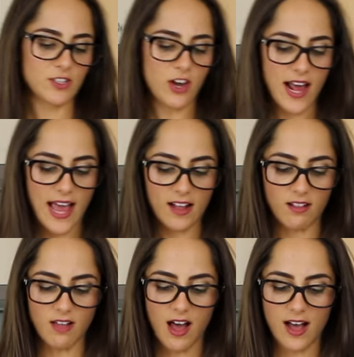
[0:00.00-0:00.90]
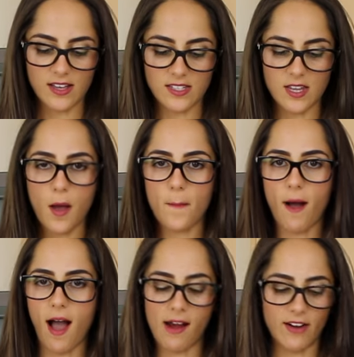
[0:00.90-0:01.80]
got a glass
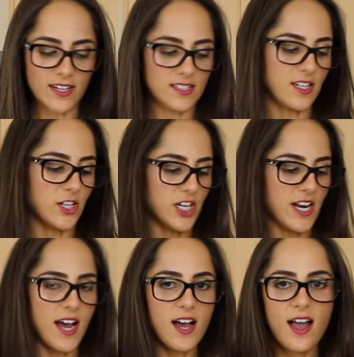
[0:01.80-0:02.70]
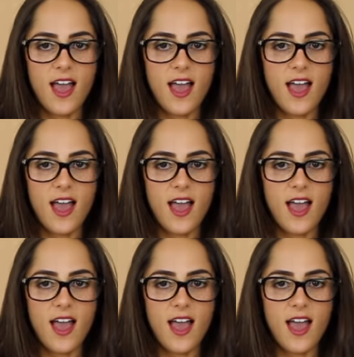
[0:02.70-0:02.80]
Pyrex dish here